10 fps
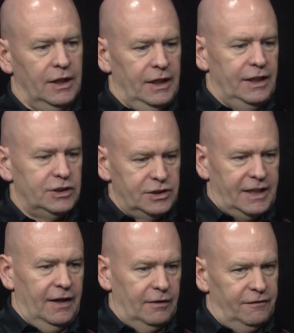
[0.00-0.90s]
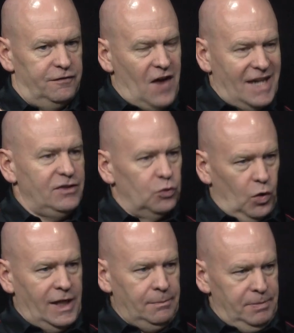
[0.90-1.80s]
again, find the
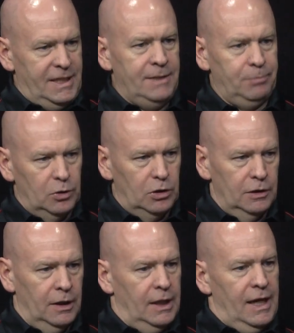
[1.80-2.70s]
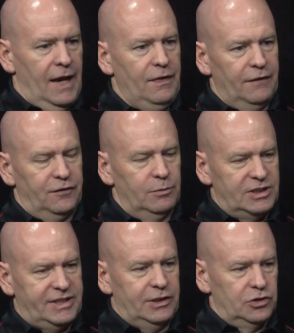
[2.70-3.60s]
right people, and then from a
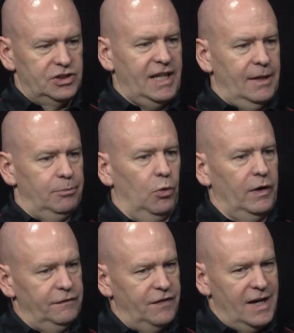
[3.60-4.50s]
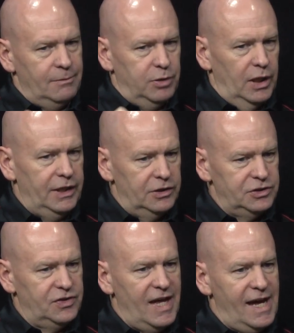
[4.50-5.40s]
skill standpoint, find
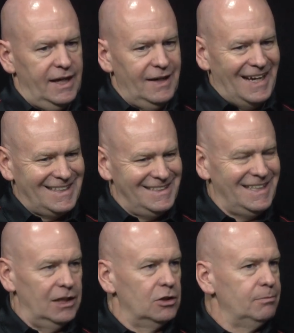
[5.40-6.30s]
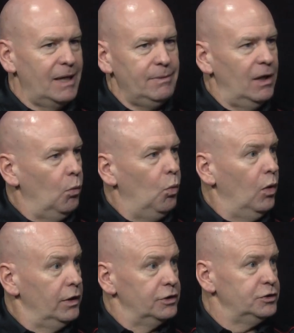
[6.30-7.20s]
players that excel maybe at
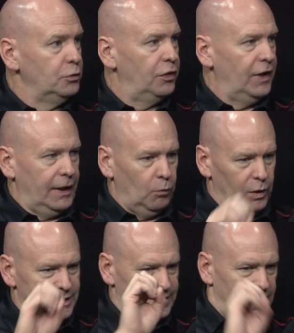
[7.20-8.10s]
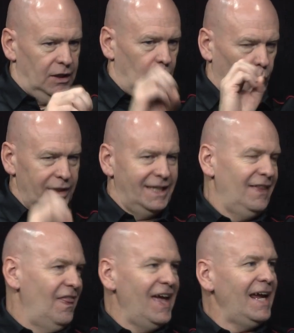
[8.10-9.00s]
1 or 2 things. What
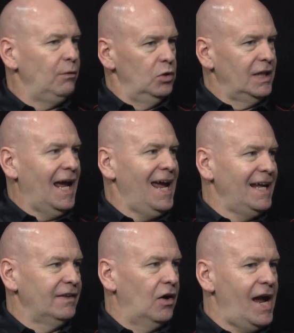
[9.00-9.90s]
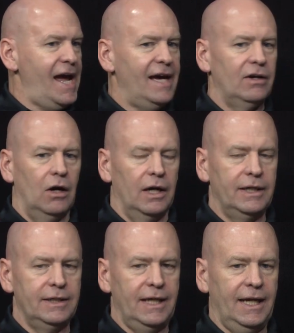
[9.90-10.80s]
can they really hang their hat
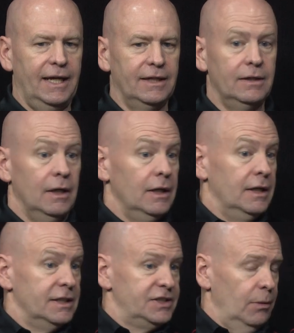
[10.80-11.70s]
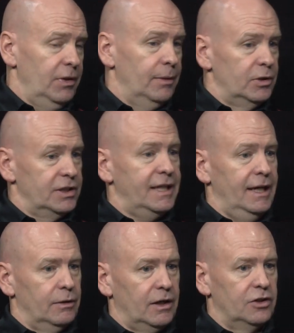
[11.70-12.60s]
on? And some of them
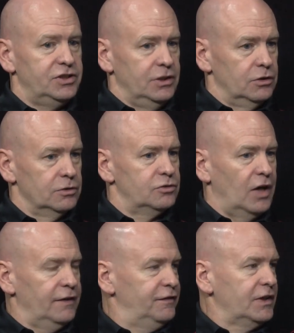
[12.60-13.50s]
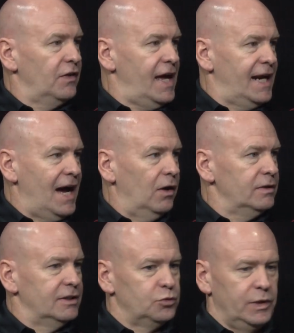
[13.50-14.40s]
are still trying to figure that out
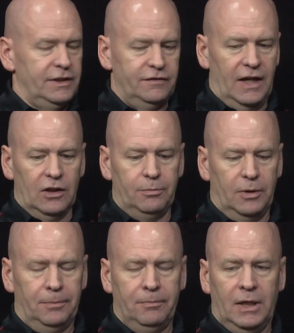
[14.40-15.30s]
as we develop them.